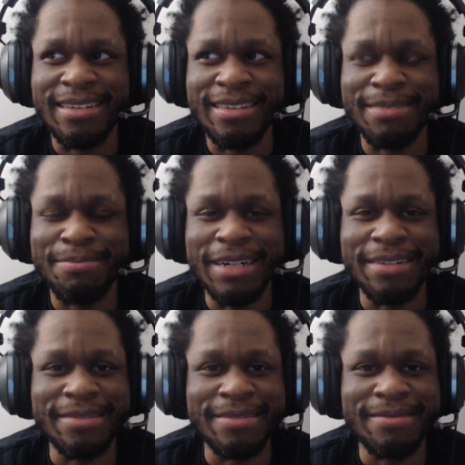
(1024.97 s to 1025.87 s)

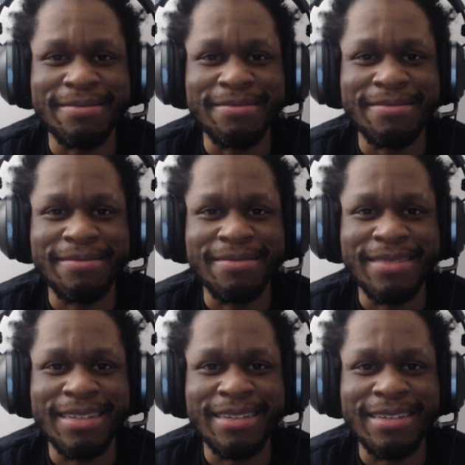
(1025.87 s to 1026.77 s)
model
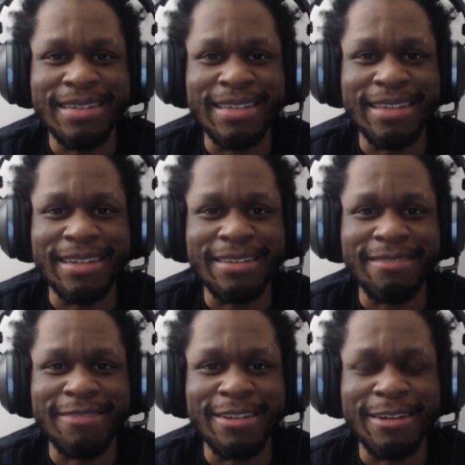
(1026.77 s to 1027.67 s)

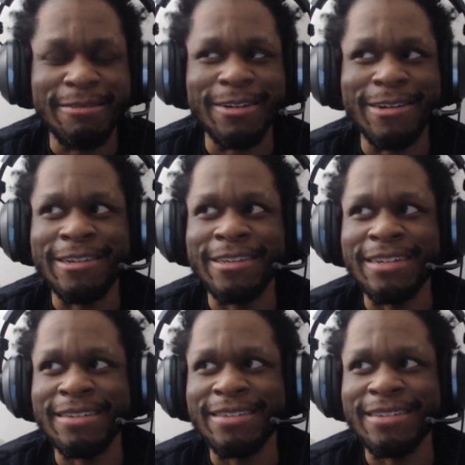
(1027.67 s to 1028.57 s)
that we're currently
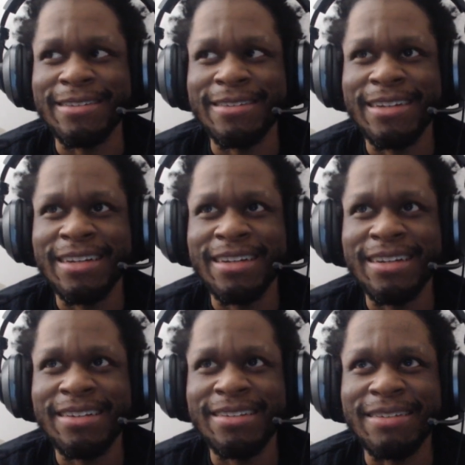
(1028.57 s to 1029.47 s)
in is like
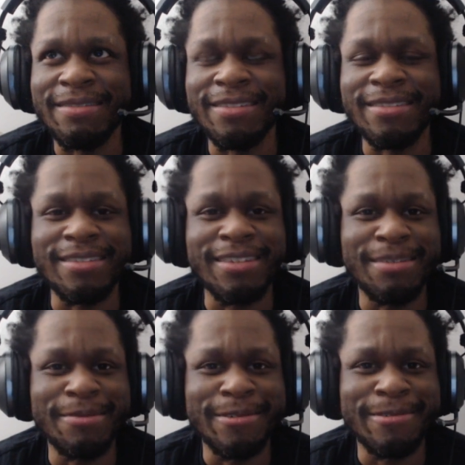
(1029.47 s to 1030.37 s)
definitely
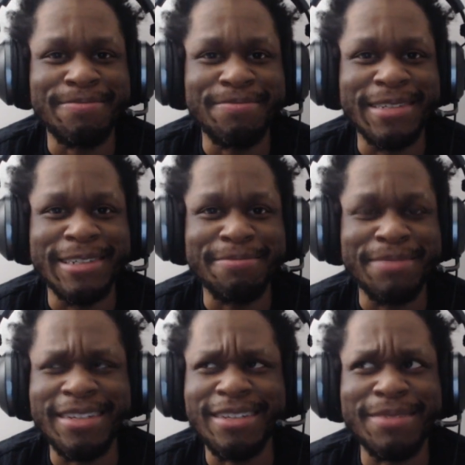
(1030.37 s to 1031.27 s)
unsustainable.
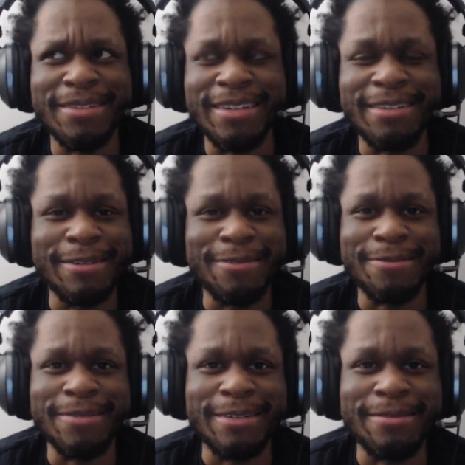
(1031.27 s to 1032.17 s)
But that's been like the way
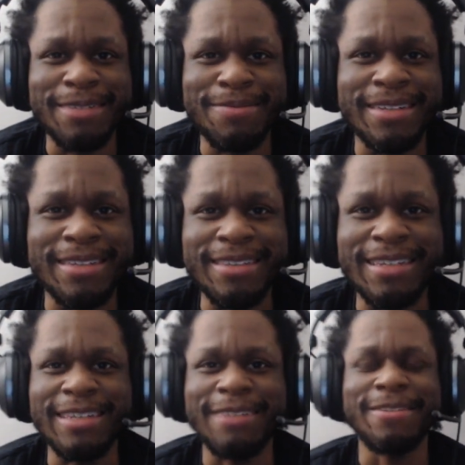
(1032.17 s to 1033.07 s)
for like that's been like
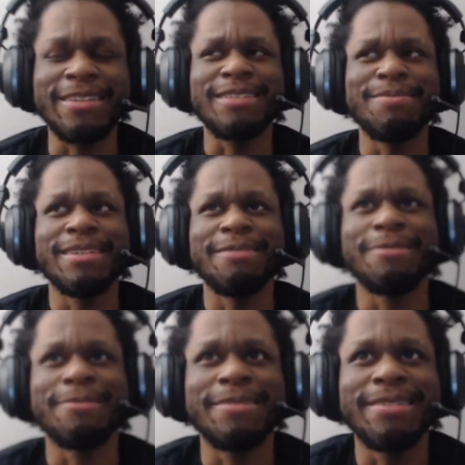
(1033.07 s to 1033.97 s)
I feel like that's been that way
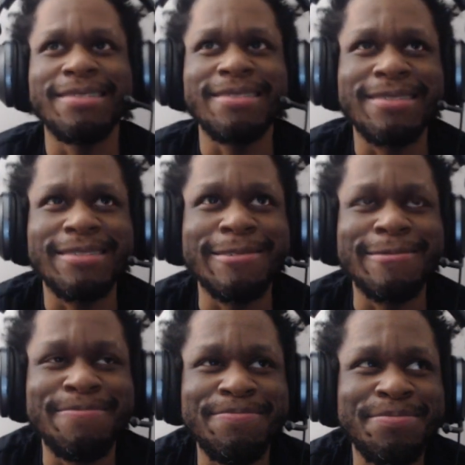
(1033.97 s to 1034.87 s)
for a while. So
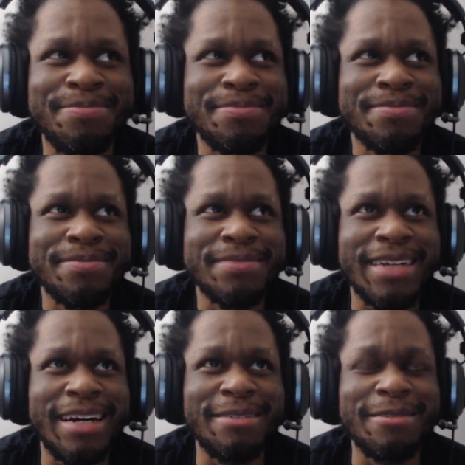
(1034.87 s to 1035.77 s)

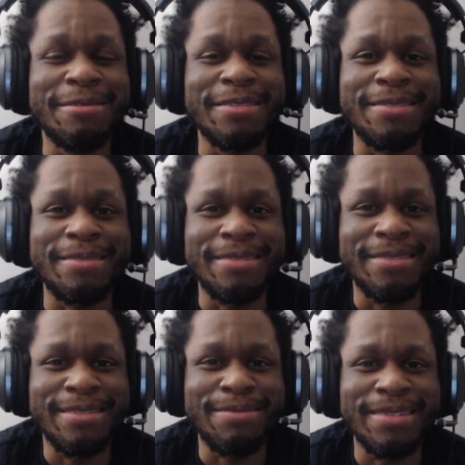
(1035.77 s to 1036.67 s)
I don't know what the solution
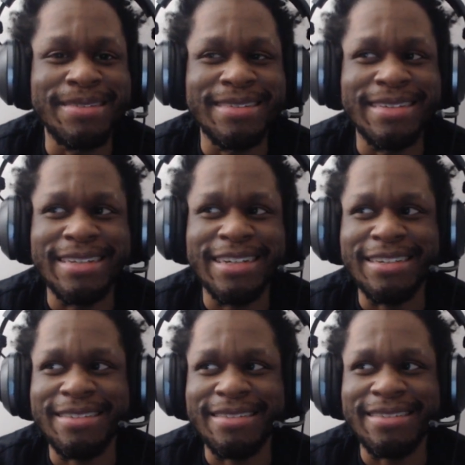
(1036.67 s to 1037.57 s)
is, but it's like
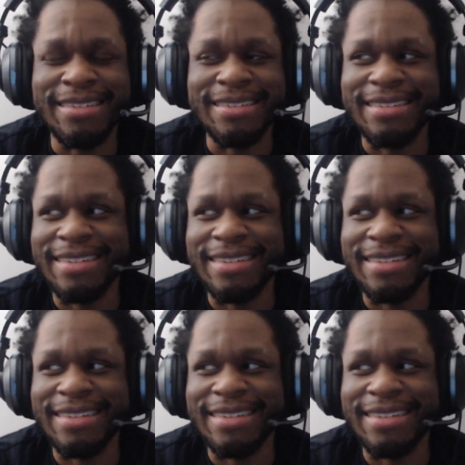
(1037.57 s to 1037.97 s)
yeah, dude, like